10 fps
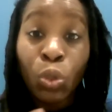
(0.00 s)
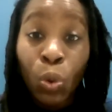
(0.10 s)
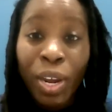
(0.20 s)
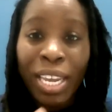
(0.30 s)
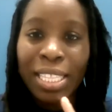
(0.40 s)

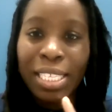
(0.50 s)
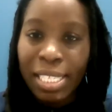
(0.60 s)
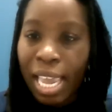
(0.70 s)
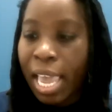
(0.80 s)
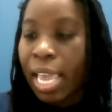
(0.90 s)
during the
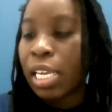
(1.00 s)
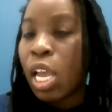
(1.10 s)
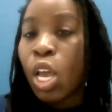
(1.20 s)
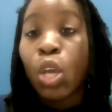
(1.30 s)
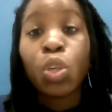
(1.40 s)

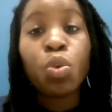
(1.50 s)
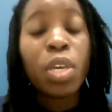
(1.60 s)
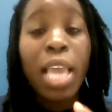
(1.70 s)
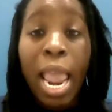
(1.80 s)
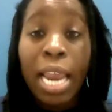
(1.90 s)
day, you
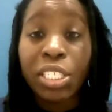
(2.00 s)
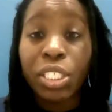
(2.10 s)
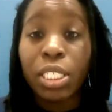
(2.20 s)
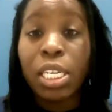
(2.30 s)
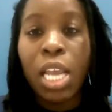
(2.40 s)
can
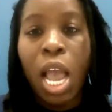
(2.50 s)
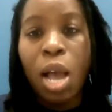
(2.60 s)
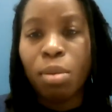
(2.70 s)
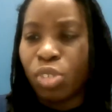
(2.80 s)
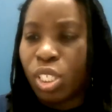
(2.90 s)
actually
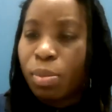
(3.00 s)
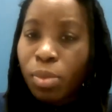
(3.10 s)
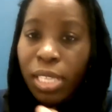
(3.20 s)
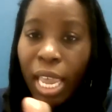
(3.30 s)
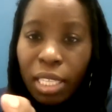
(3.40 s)
just
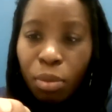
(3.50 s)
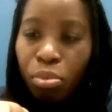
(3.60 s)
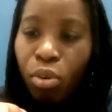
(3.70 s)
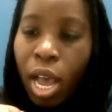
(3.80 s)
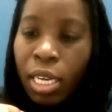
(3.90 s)
take the
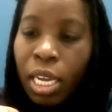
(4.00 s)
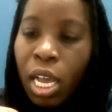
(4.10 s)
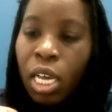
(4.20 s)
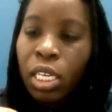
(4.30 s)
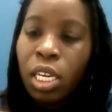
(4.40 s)

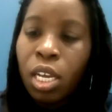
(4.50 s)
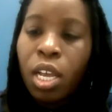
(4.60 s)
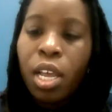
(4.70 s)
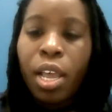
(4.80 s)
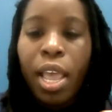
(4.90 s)
product
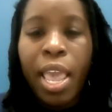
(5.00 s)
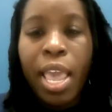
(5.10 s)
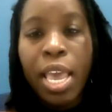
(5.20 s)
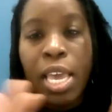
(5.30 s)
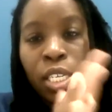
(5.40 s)

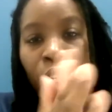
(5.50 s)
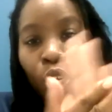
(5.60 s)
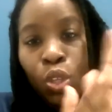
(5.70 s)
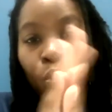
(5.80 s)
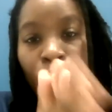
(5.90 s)

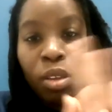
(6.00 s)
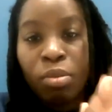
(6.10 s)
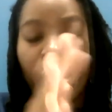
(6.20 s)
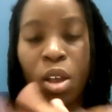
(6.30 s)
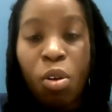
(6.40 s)
and you
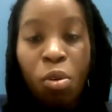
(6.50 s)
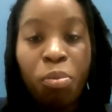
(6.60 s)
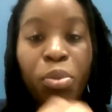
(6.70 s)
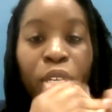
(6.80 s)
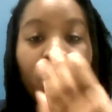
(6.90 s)
can
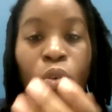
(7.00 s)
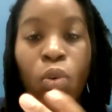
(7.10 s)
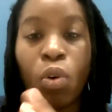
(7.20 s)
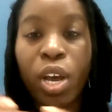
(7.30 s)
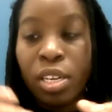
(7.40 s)
put it
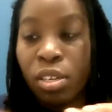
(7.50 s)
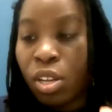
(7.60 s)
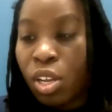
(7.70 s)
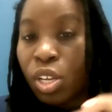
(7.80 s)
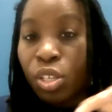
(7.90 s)

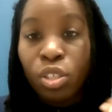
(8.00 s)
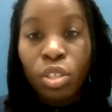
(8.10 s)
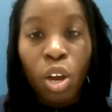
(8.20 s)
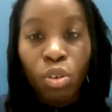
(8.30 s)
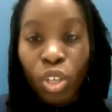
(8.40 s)
on, you
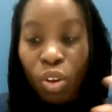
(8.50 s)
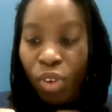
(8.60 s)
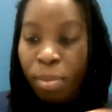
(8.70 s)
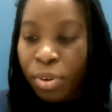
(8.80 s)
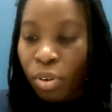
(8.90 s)
know, you can
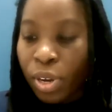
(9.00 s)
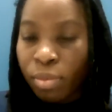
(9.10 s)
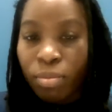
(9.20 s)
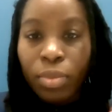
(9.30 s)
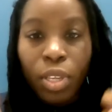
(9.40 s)
rub it
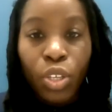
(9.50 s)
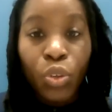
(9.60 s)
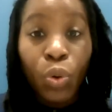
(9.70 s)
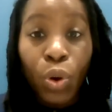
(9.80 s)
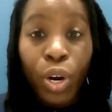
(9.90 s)
on
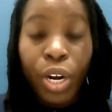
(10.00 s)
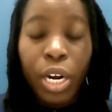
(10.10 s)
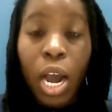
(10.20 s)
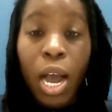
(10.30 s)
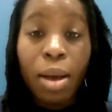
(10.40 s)

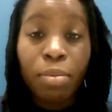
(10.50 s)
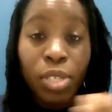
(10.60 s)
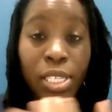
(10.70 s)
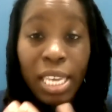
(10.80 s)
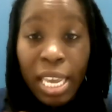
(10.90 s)
your
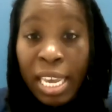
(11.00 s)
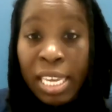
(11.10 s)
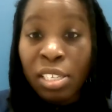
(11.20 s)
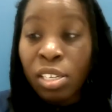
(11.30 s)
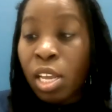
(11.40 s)

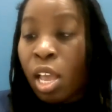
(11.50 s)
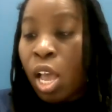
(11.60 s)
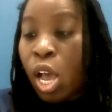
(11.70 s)
skin.